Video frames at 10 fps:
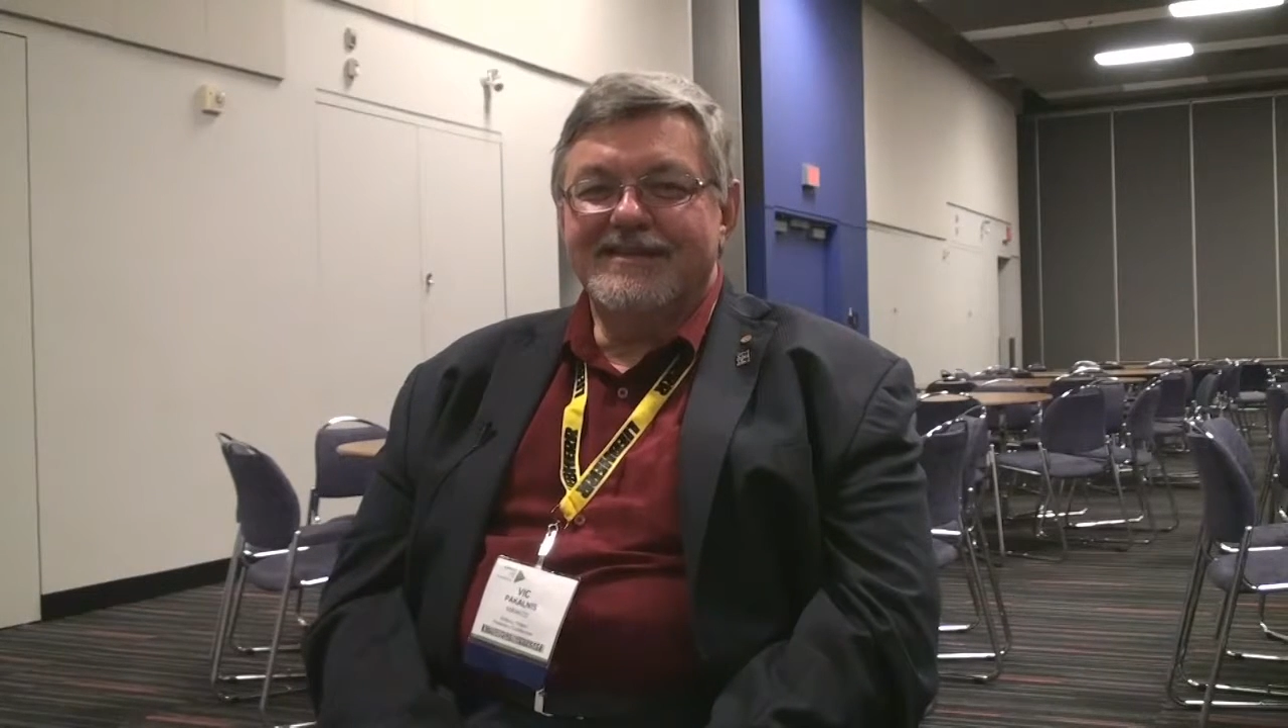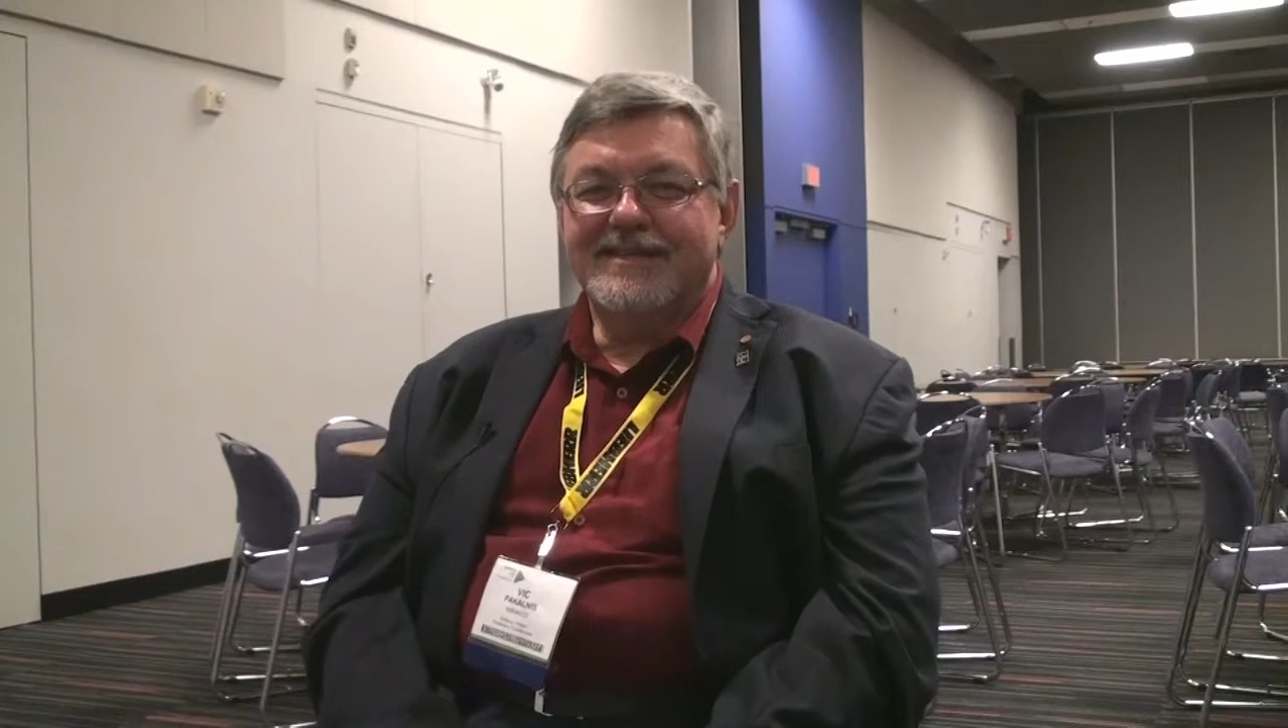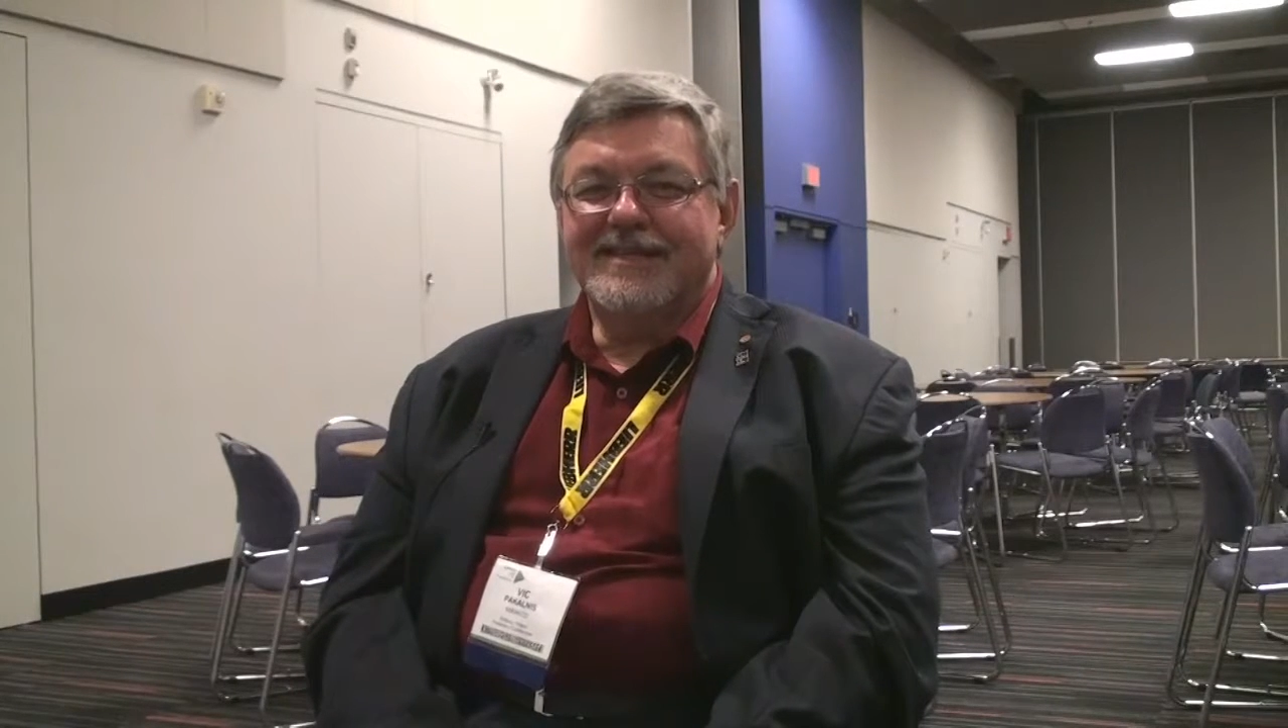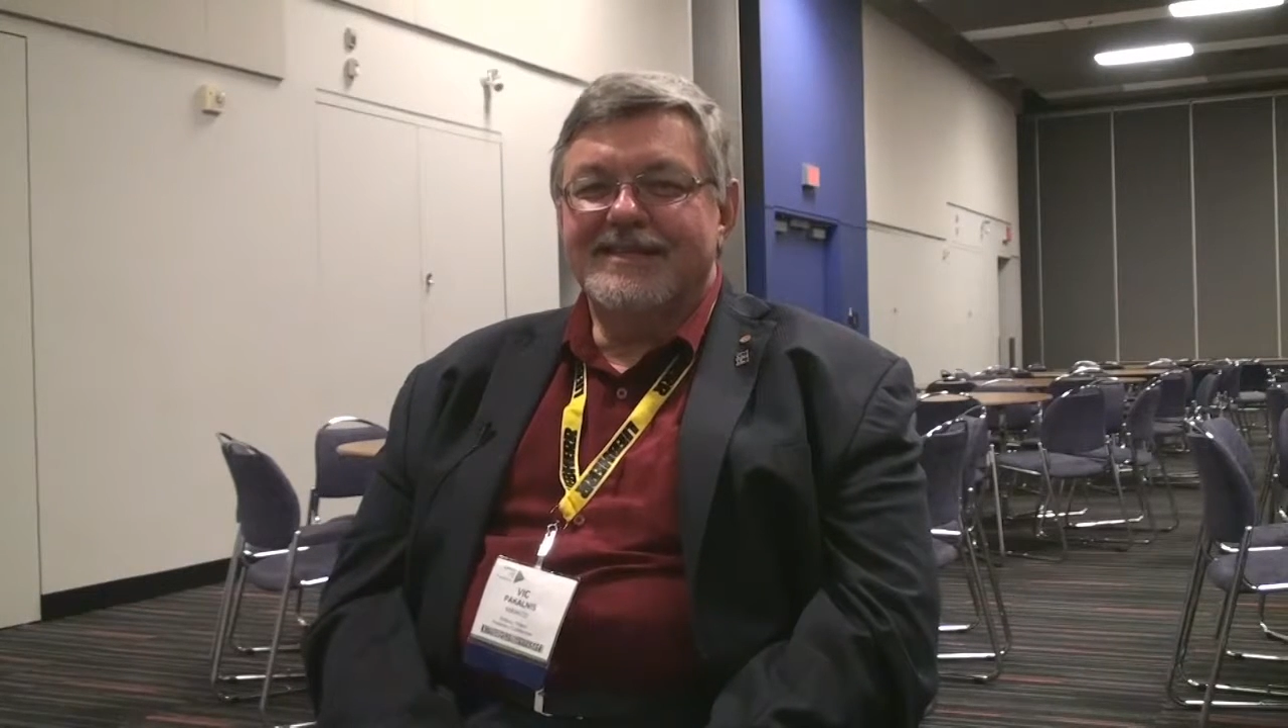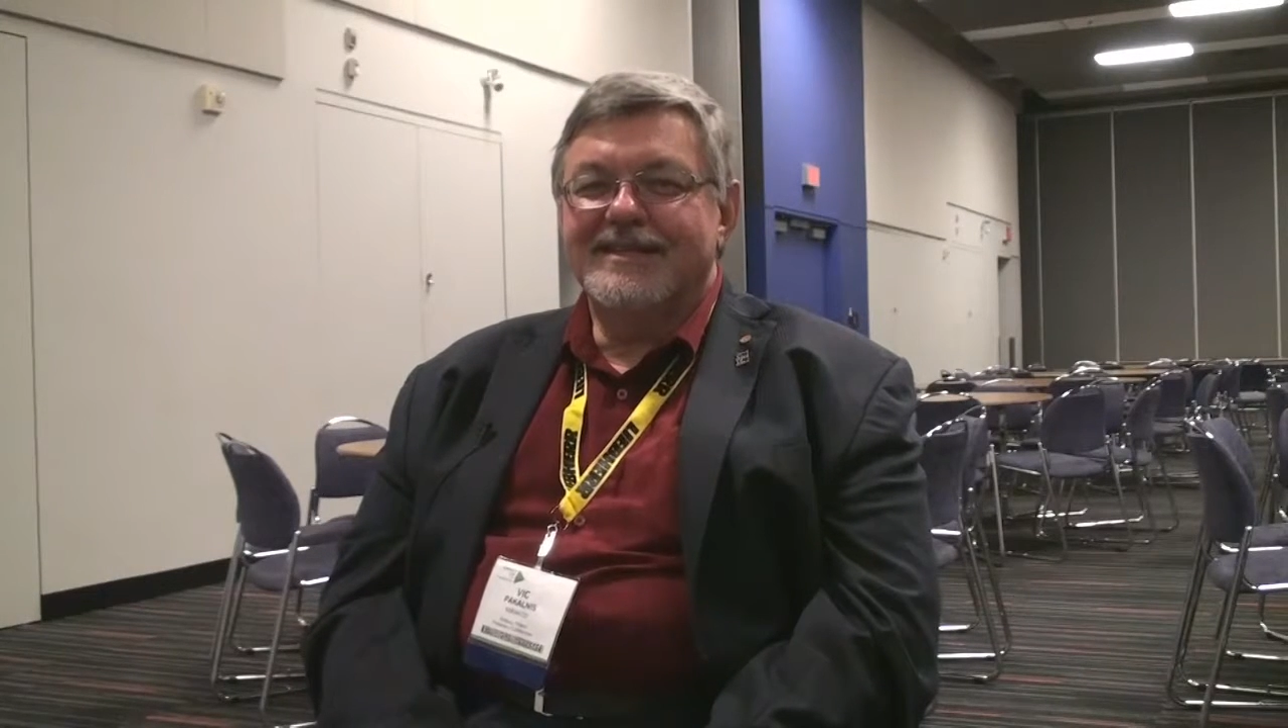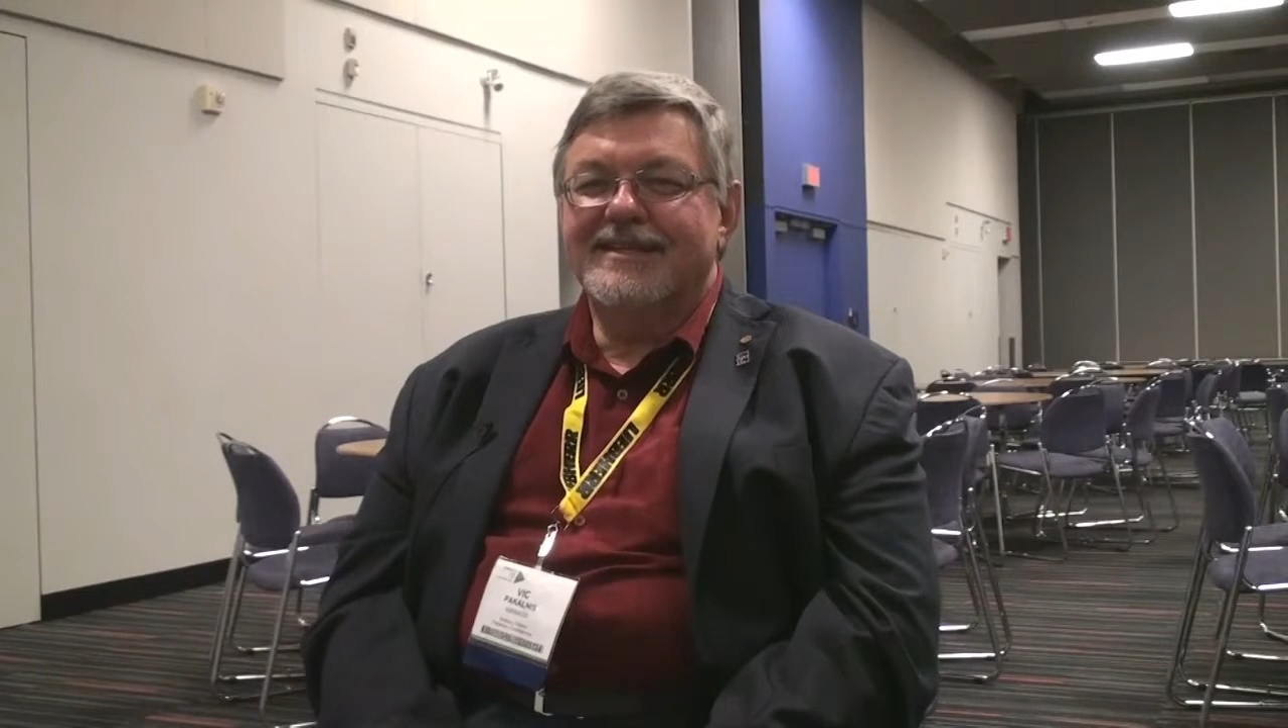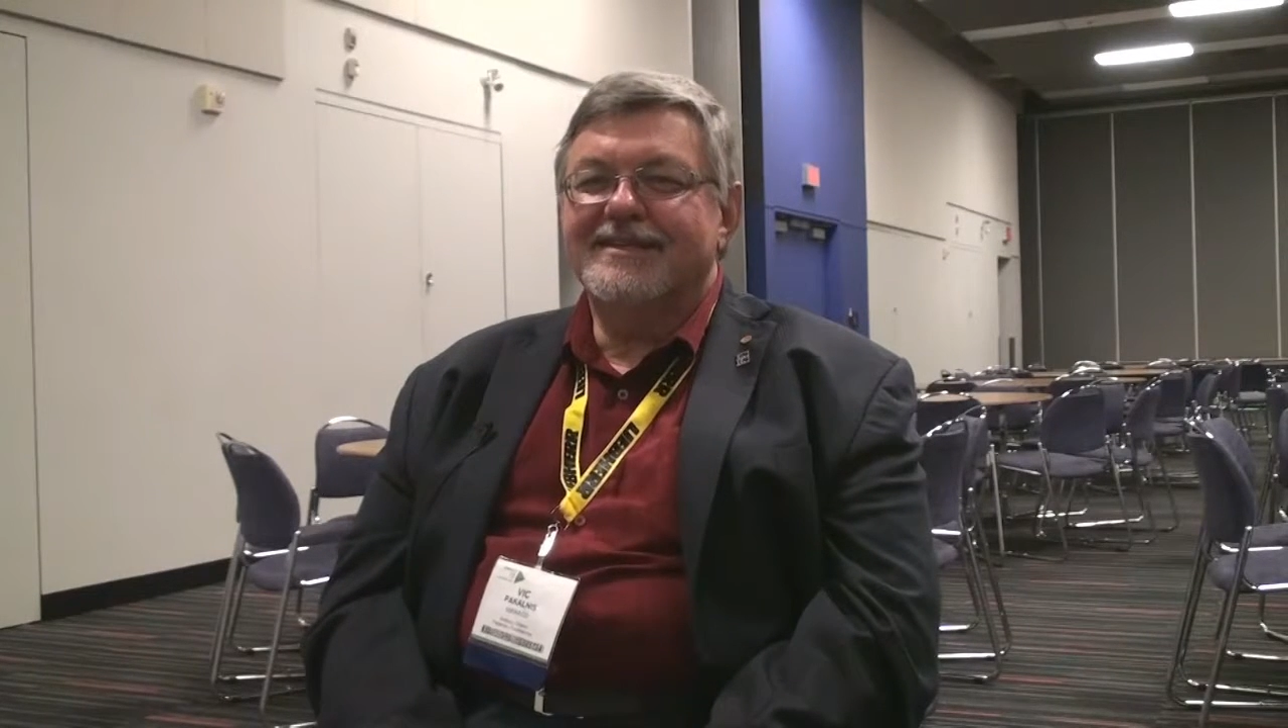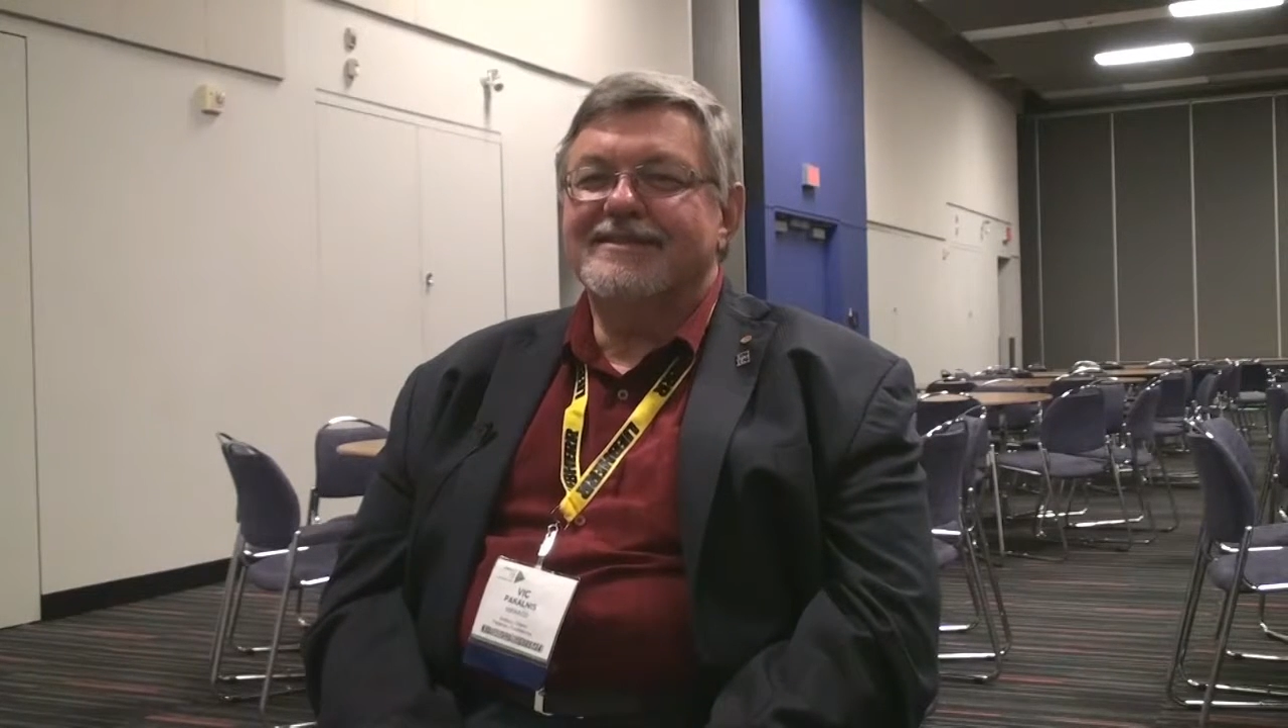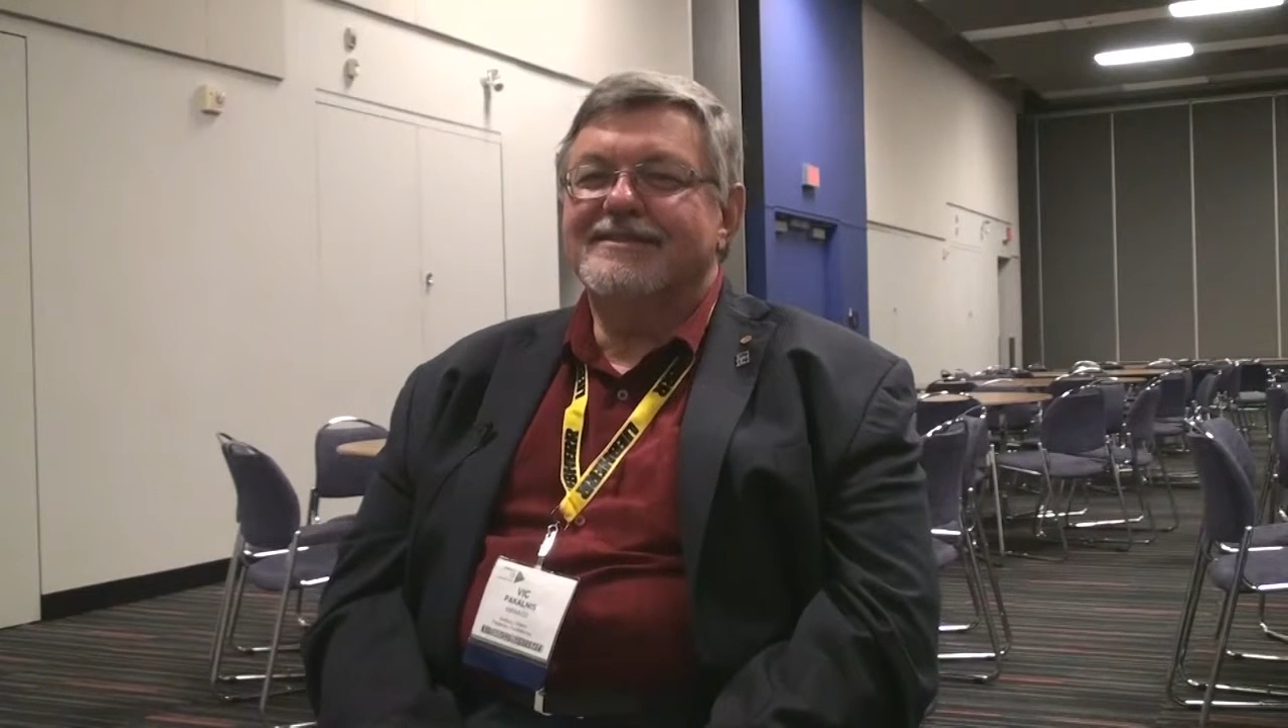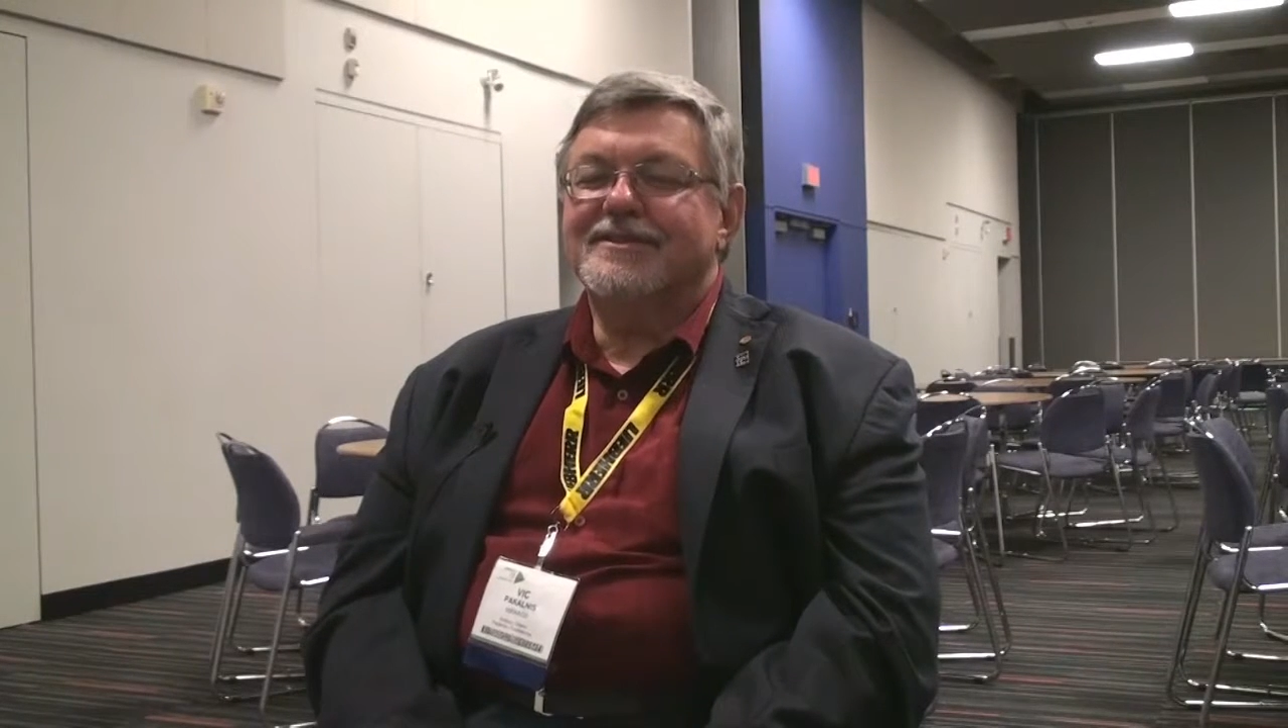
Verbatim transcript: and and